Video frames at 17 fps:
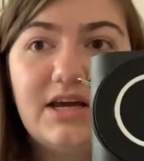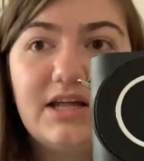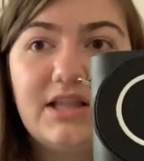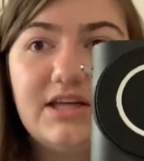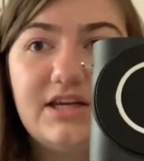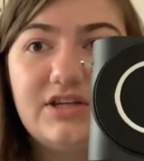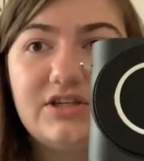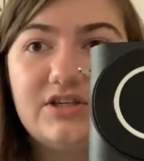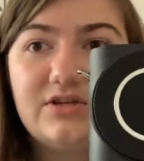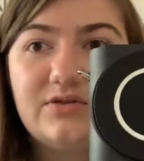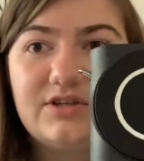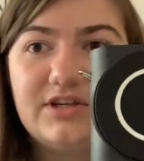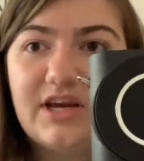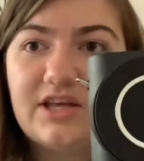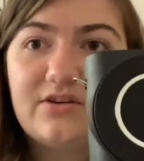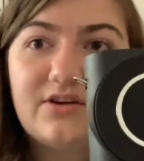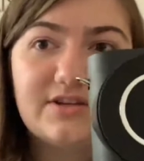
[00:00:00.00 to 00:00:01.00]
these two
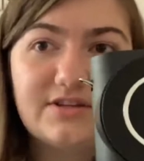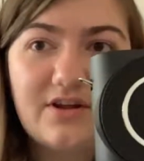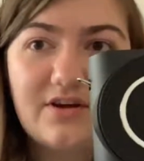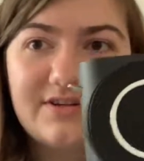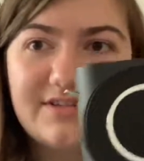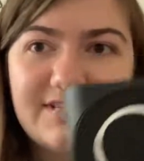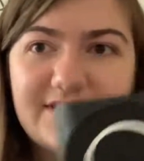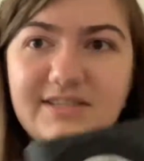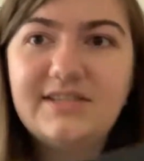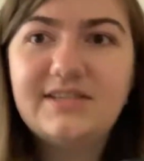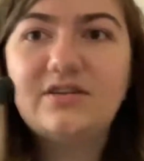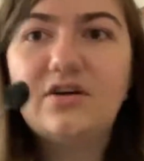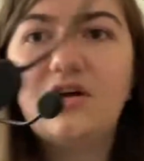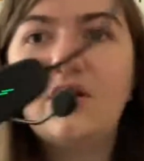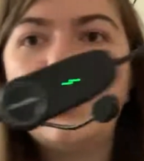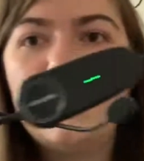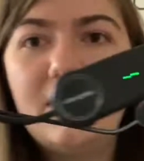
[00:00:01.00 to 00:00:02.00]
together. As long as this is
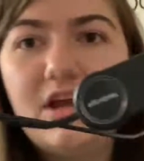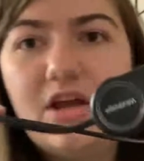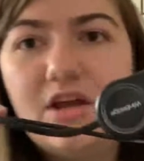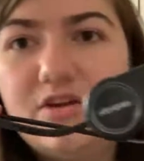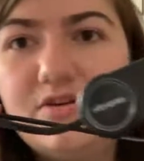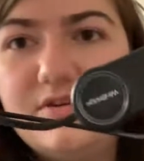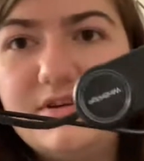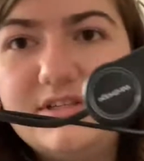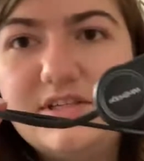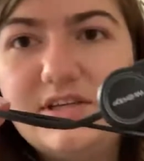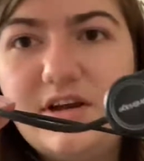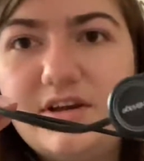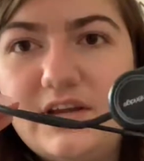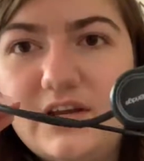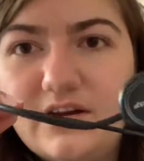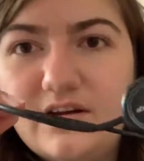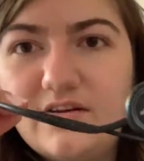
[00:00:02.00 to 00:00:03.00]
on, you can see on
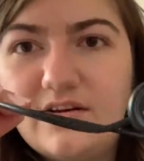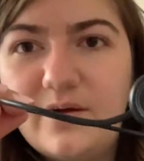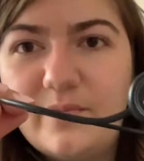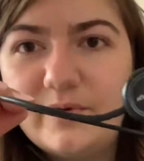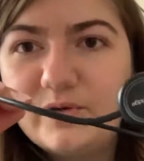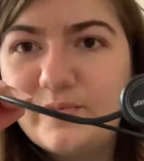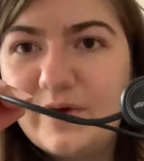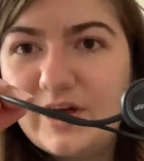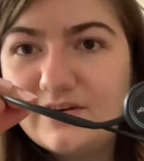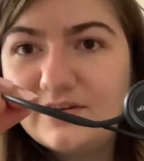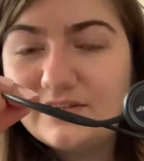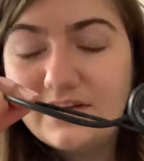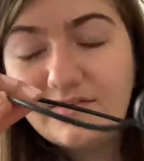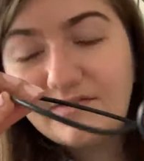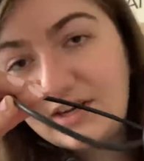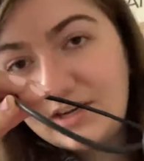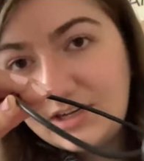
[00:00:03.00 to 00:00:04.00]
here how much battery is
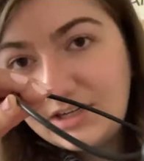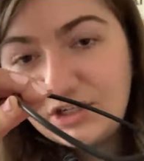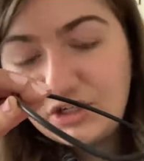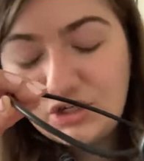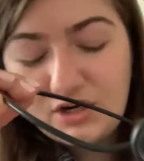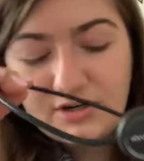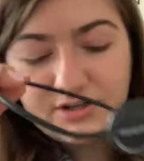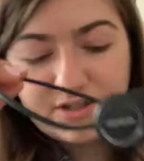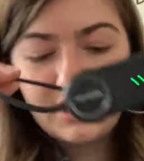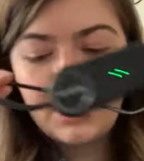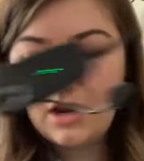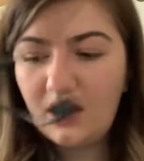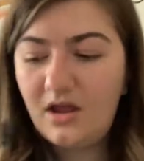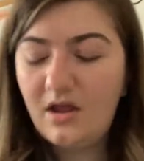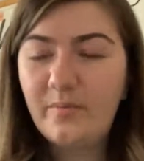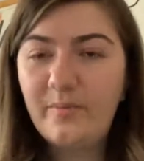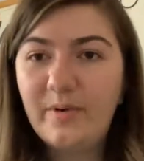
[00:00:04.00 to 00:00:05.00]
left. I need to charge it,
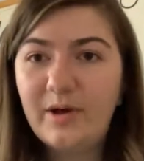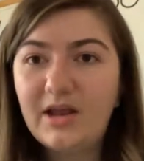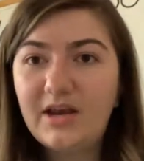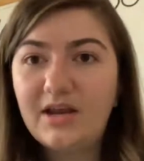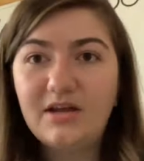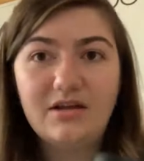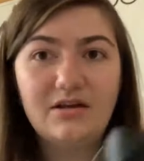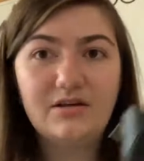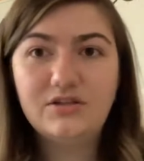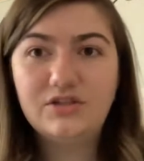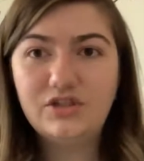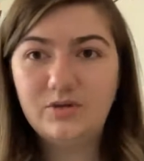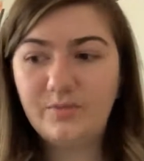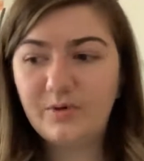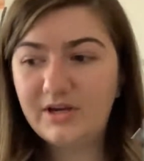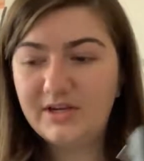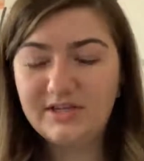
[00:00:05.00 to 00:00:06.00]
but
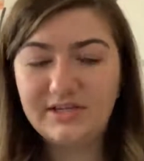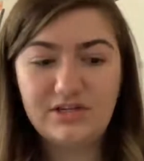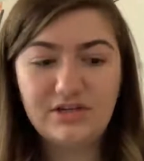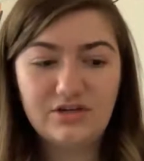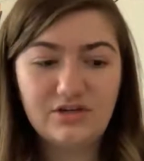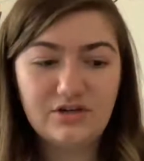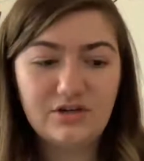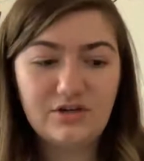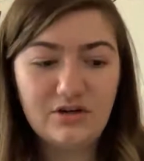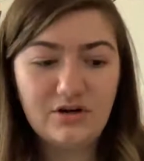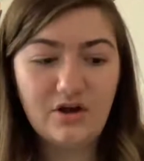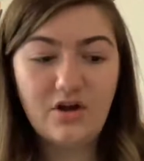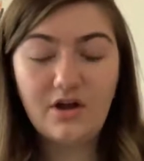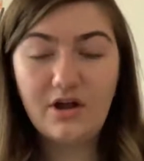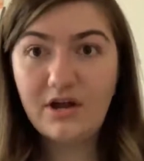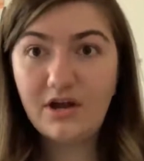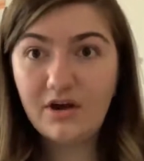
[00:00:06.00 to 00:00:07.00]
super easy to turn
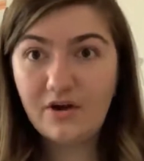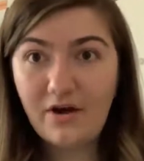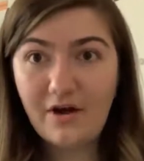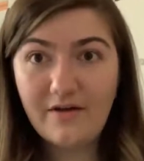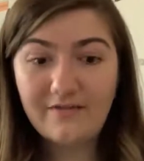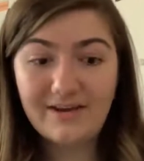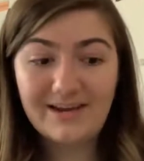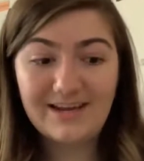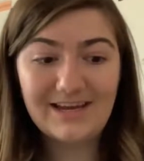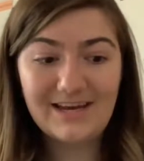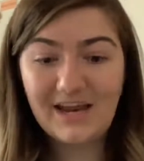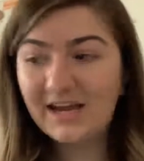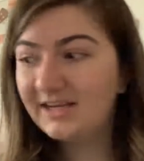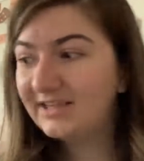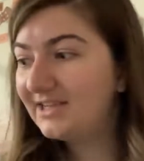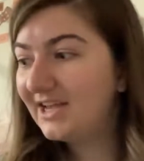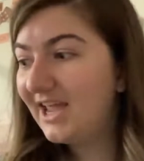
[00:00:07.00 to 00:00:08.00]
on and off and
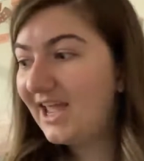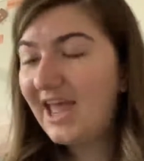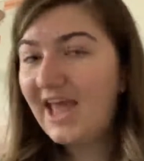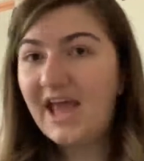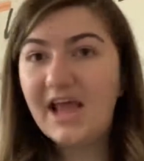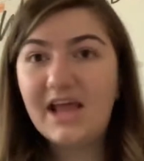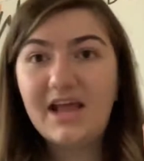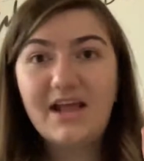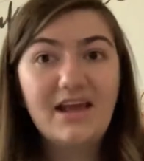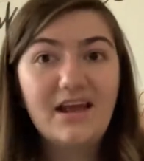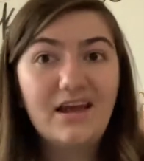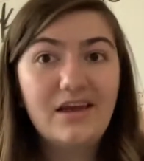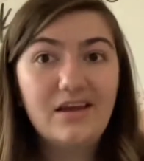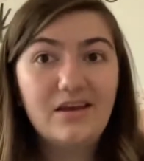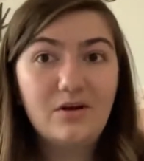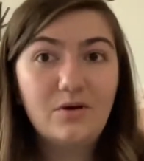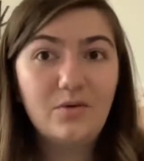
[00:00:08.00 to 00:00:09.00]
connect.
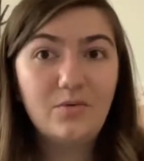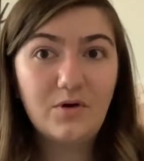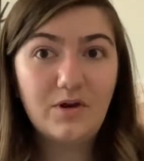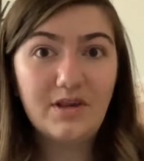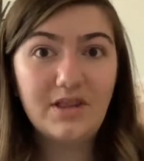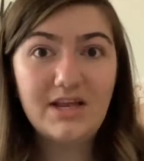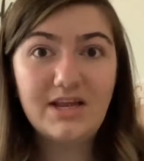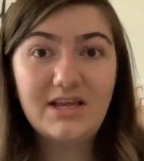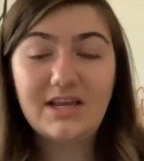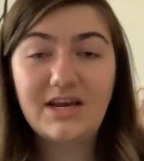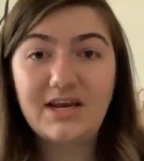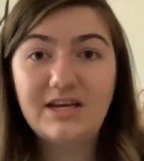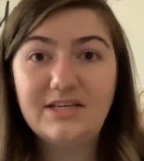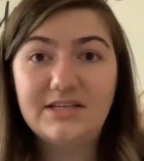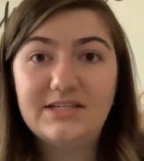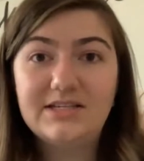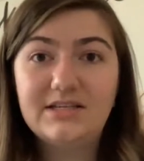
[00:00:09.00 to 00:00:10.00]
And one thing that I
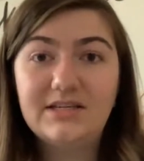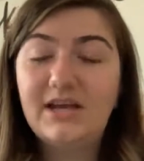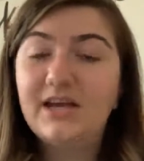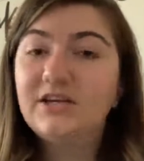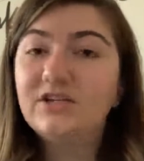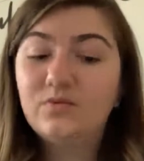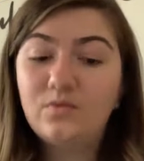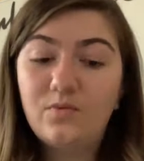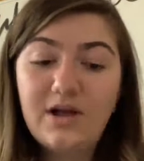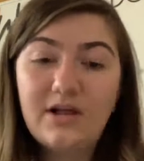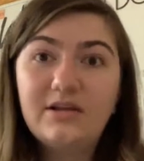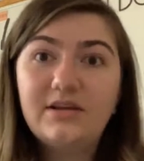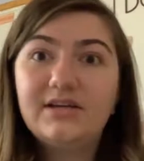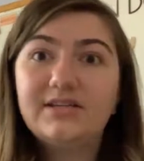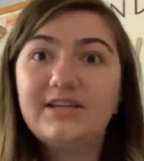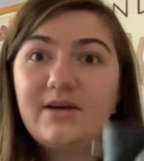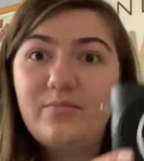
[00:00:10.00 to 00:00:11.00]
did today as well
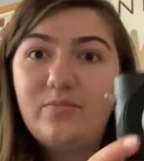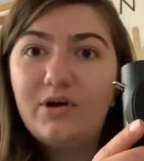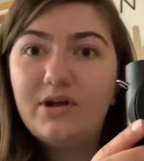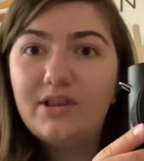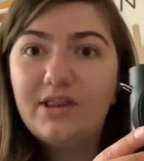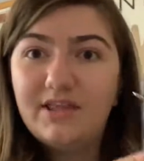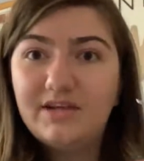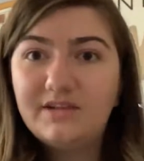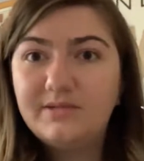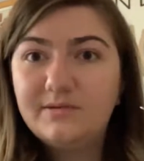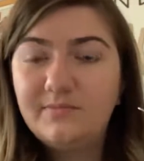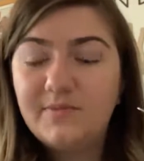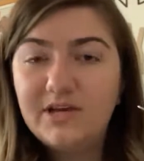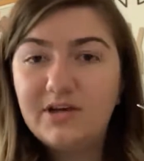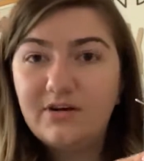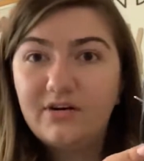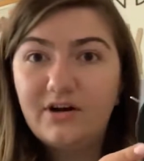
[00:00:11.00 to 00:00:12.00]
is I put this
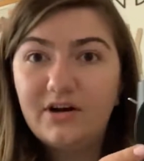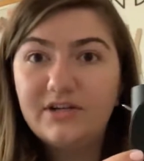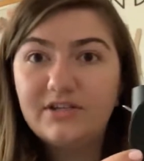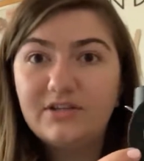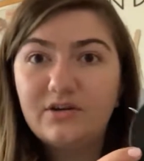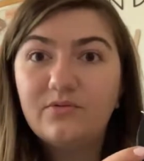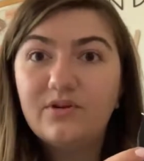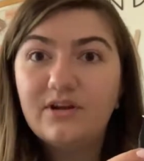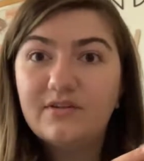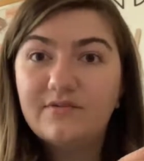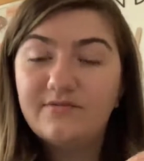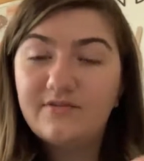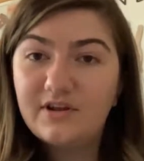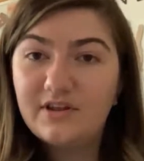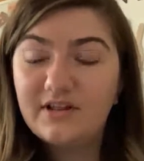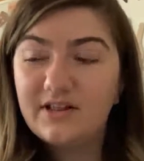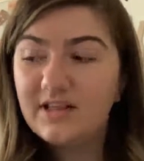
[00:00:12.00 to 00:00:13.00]
speaker on its own at the
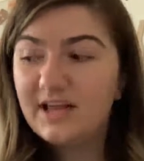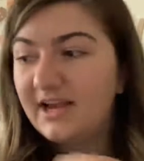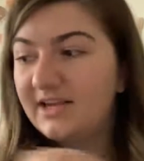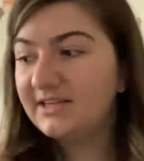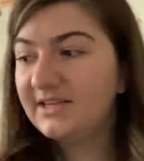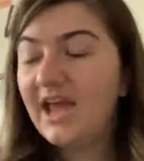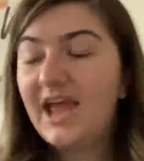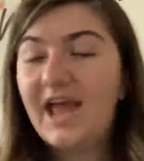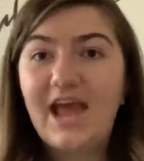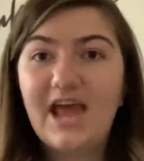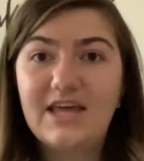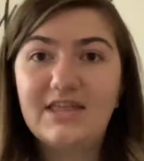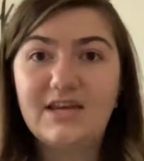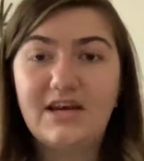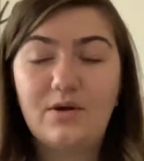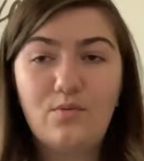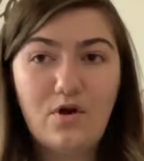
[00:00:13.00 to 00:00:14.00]
front of the class,
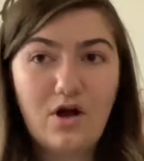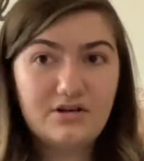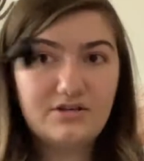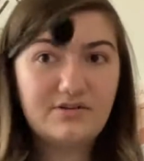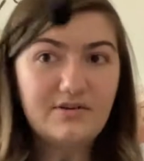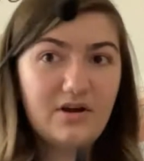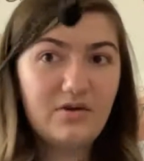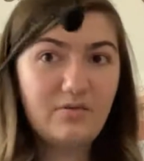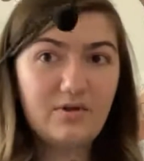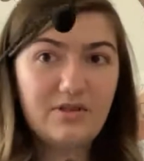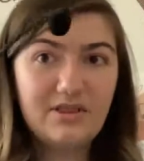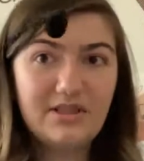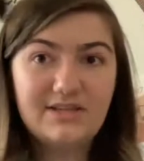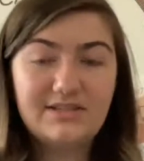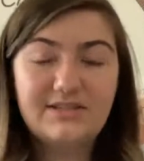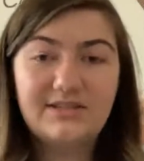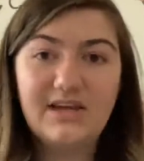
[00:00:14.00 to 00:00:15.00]
and then I walked around with
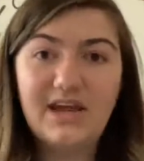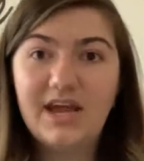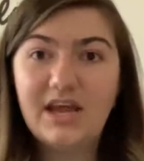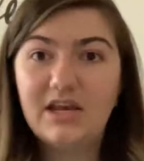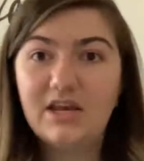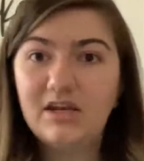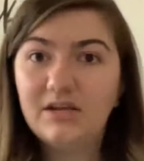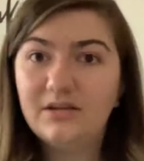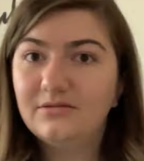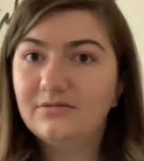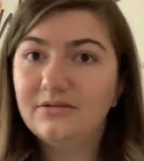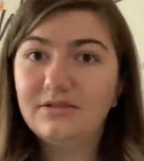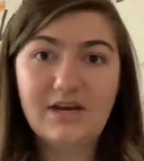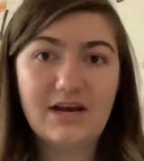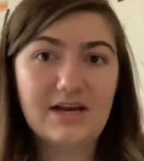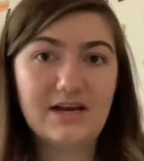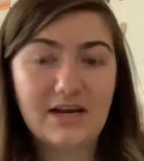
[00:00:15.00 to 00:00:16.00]
this, and it
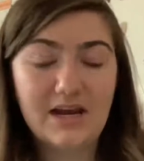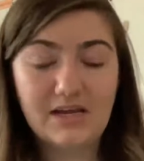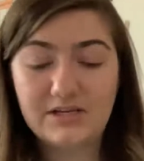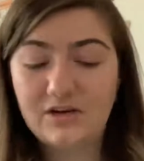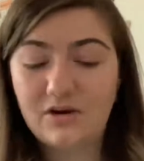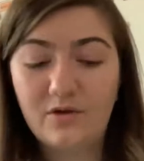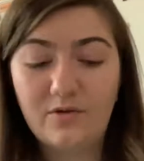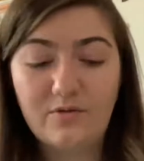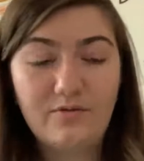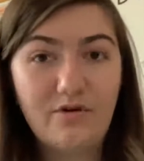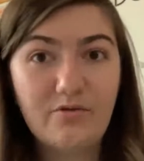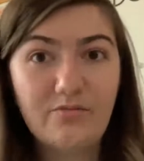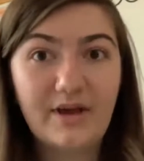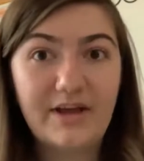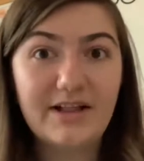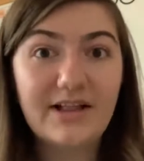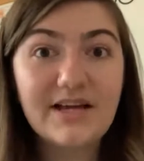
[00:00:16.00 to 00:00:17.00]
stayed connected all
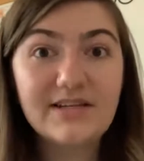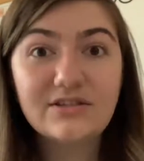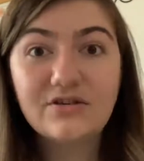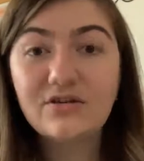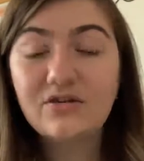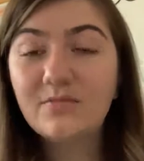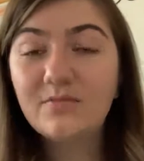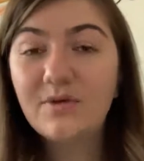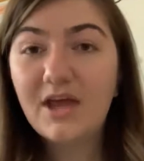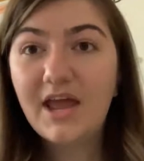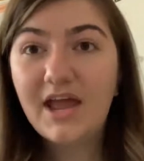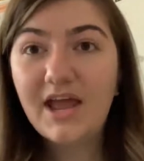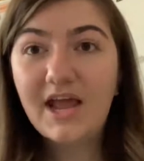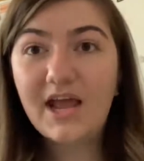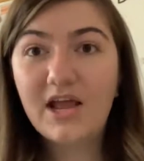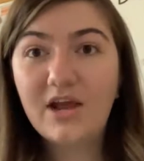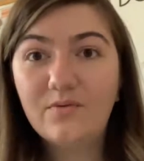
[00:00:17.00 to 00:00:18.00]
throughout my classroom
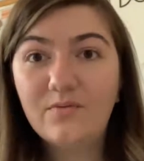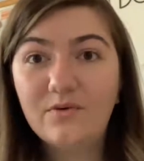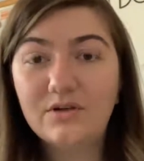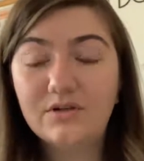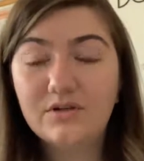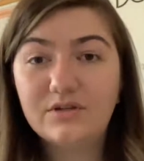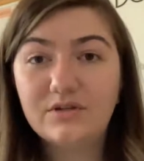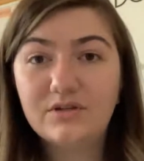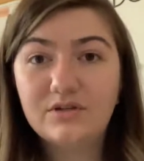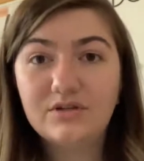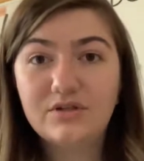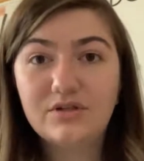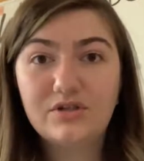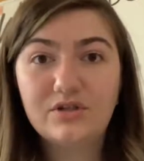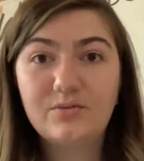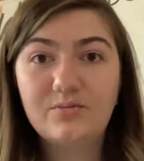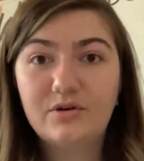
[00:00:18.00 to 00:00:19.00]
and was
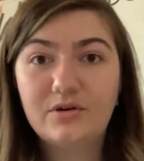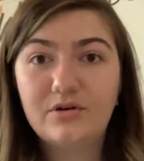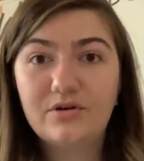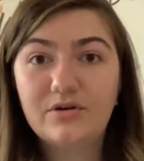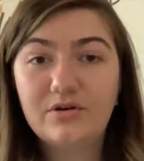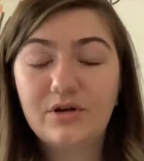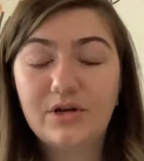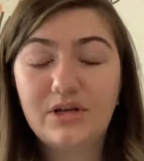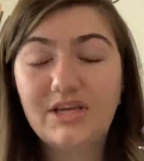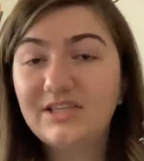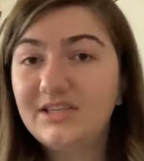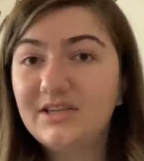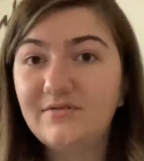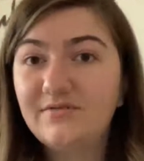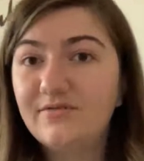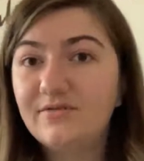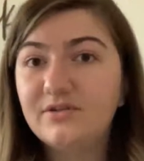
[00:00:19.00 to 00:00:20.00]
super
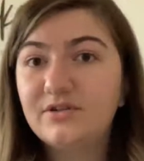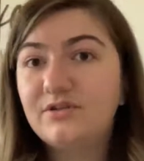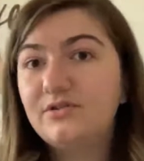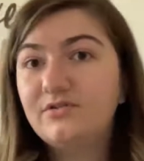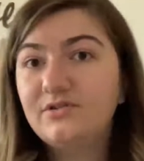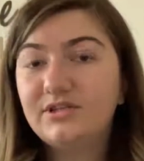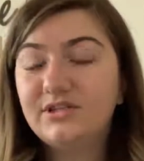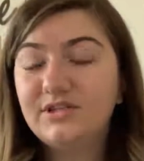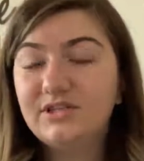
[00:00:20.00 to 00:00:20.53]
easy for students